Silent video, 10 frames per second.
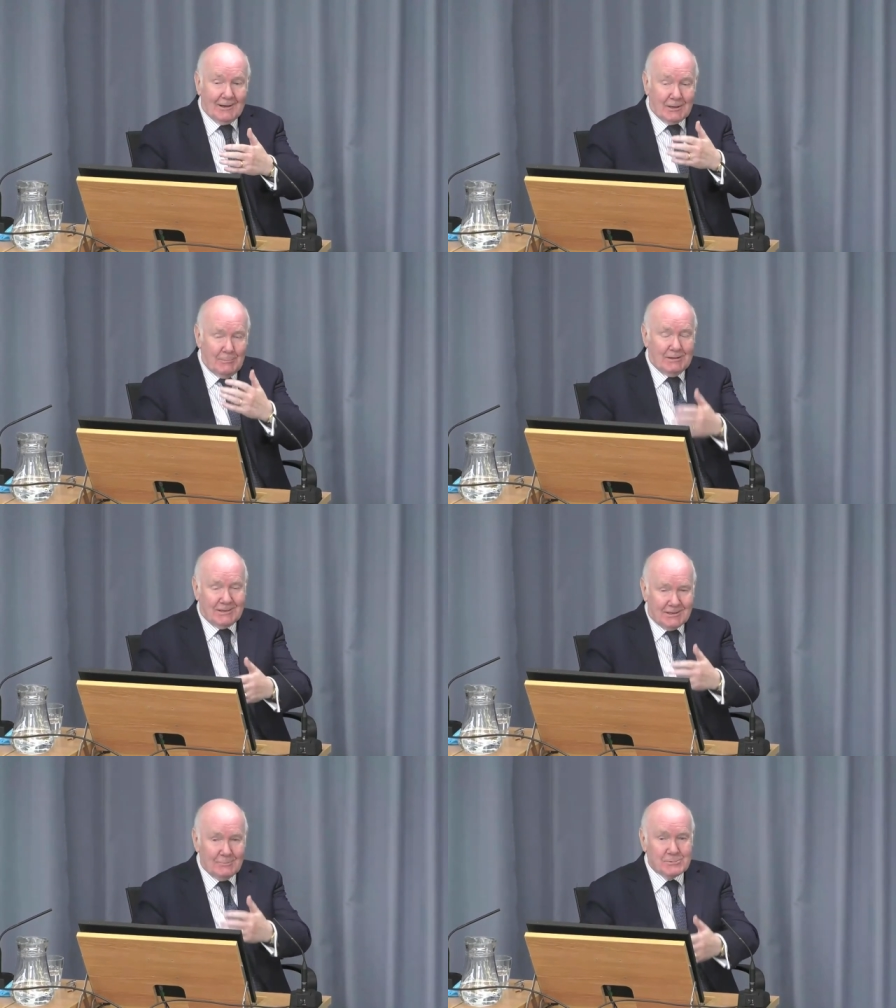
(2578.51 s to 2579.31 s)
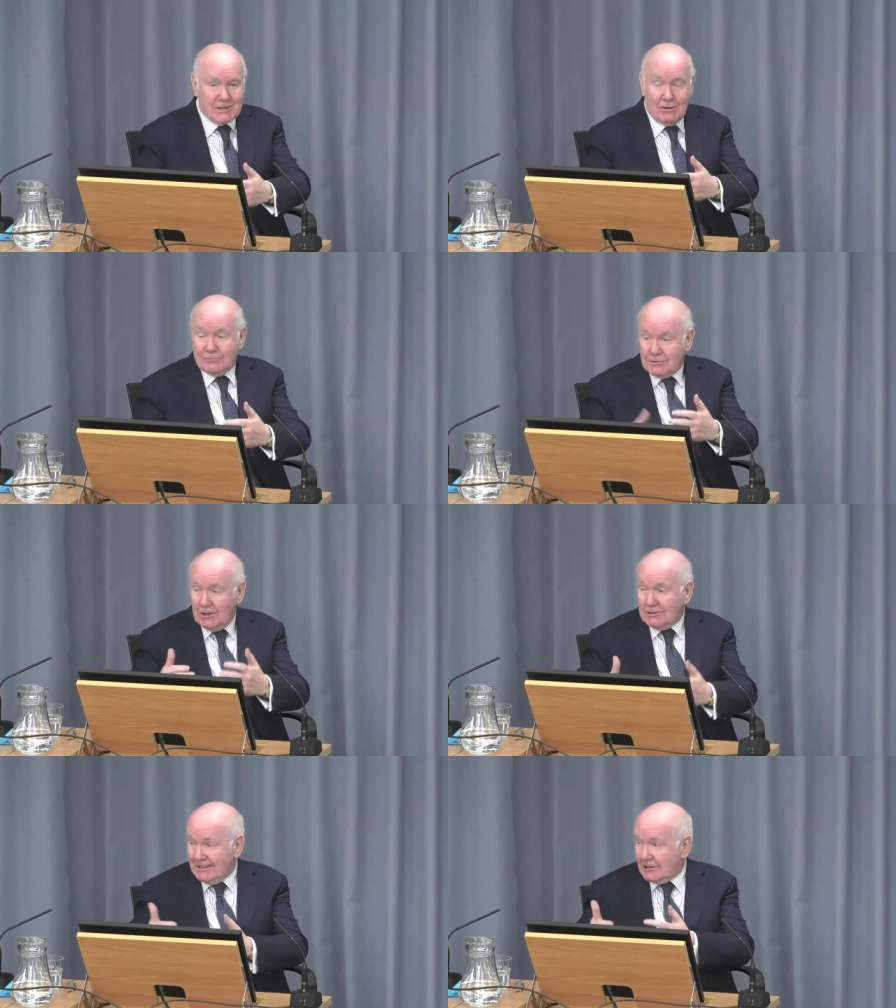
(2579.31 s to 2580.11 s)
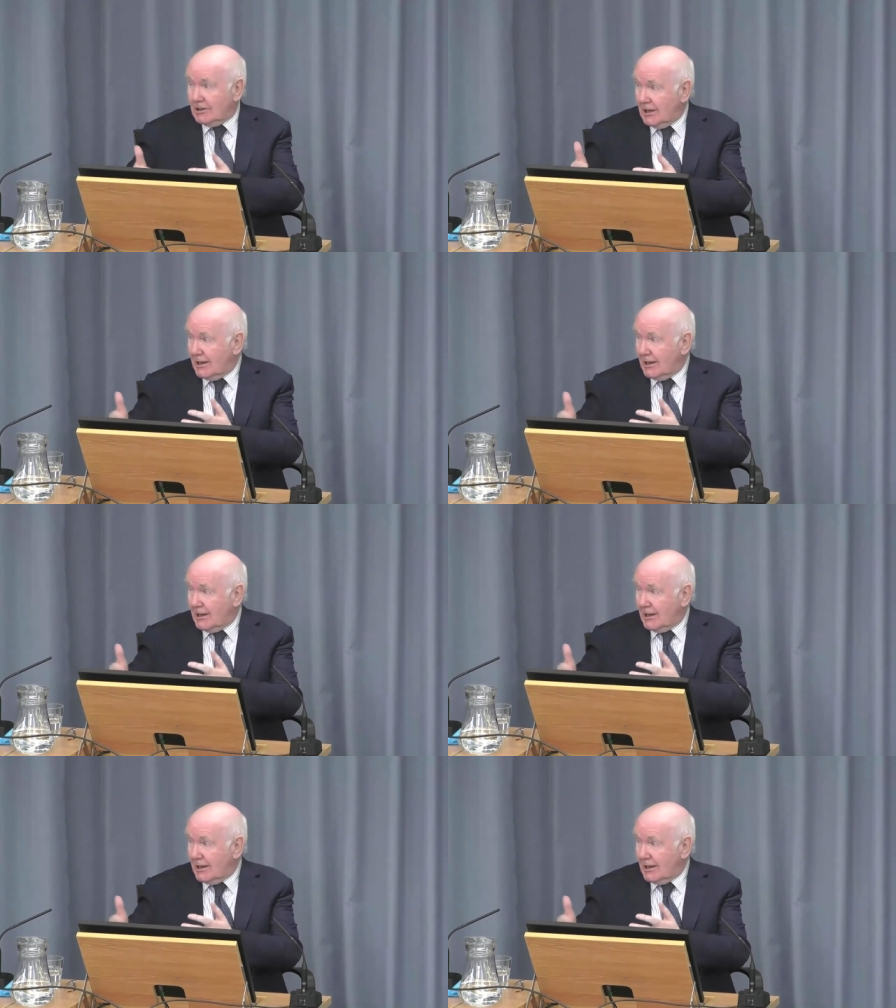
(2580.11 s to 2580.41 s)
committing themselves to a legal